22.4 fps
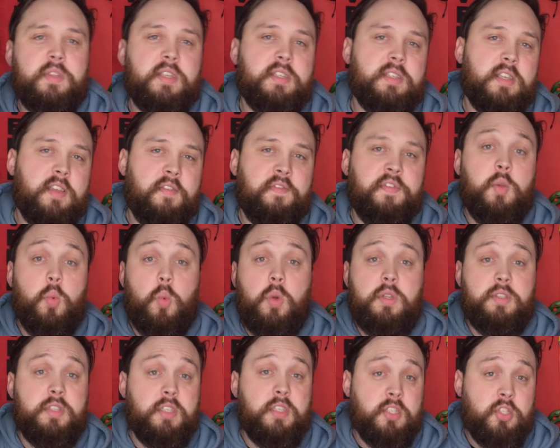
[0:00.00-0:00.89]
if you
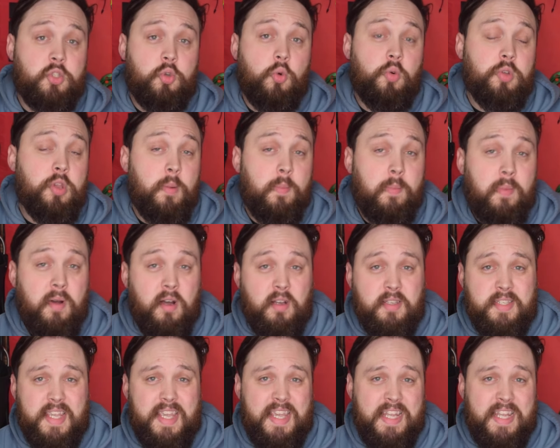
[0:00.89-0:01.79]
want to store your
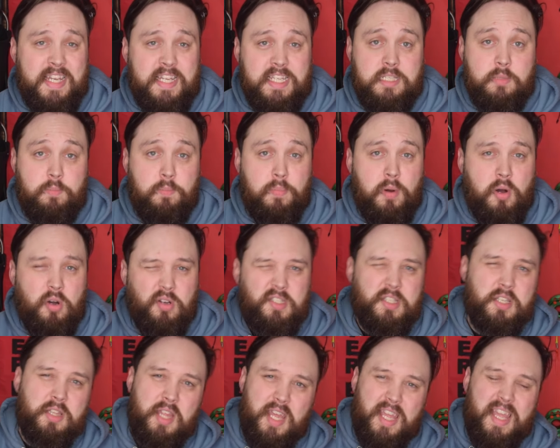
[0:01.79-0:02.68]
mask in its box,
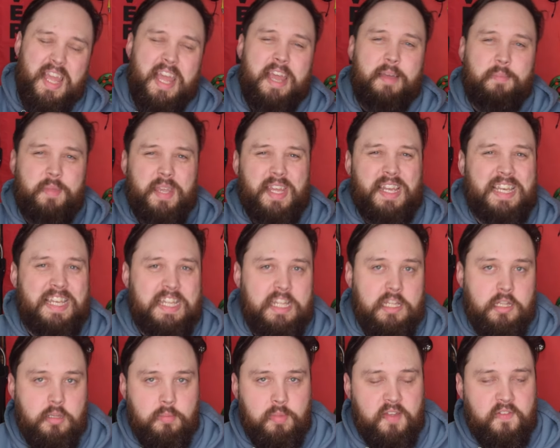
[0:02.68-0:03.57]
so they can be a
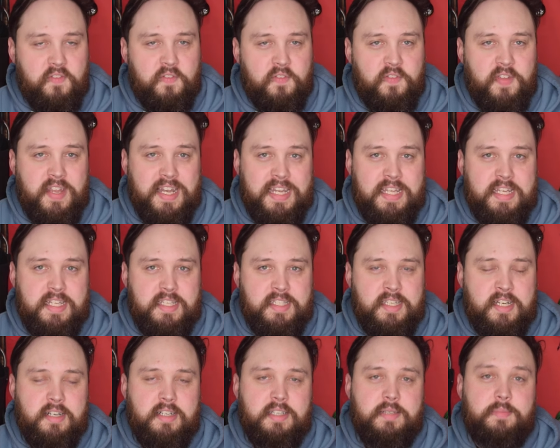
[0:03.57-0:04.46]
little bit fiddly at
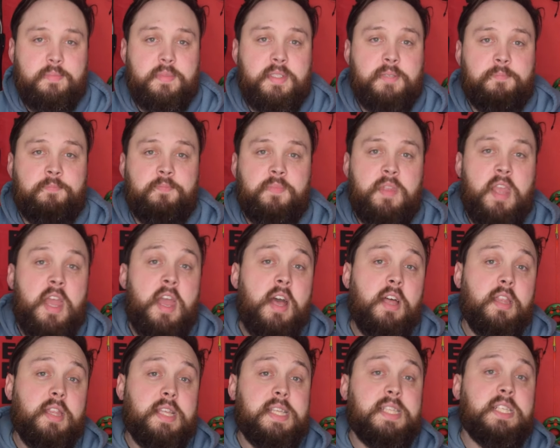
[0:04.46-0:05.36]
times.
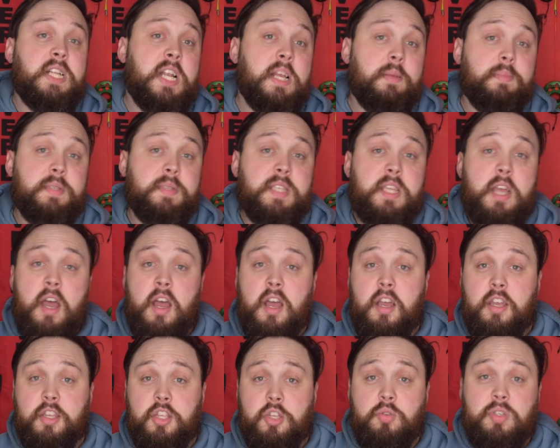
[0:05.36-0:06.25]
These clips
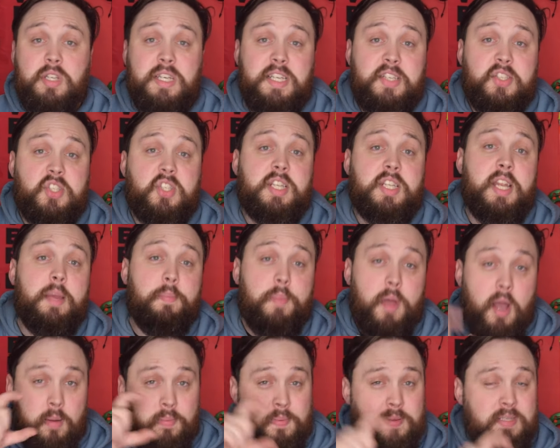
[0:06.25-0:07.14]
usually slip
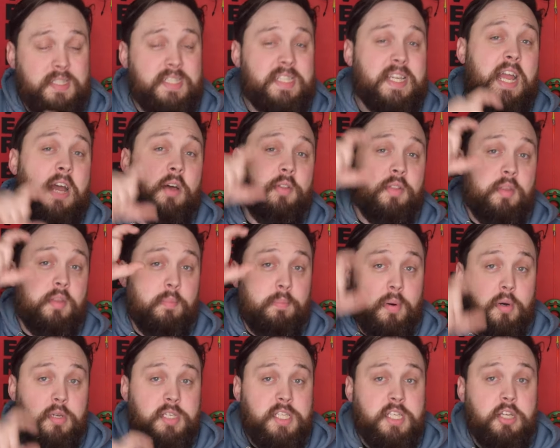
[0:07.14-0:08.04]
up and down the
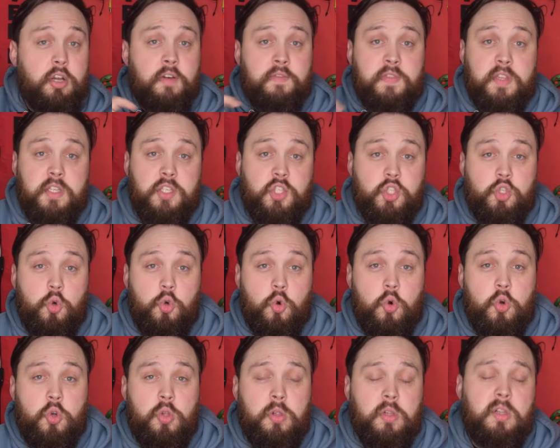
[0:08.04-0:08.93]
body of the
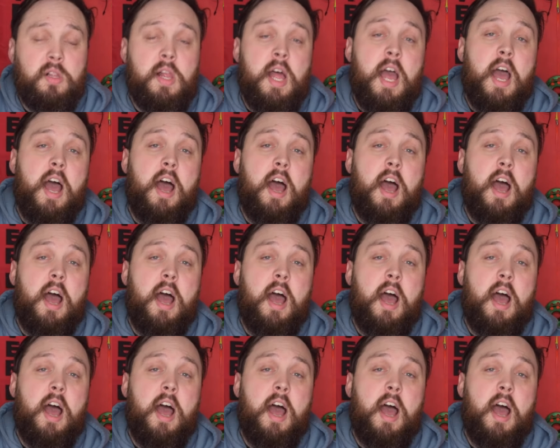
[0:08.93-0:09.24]
snorkel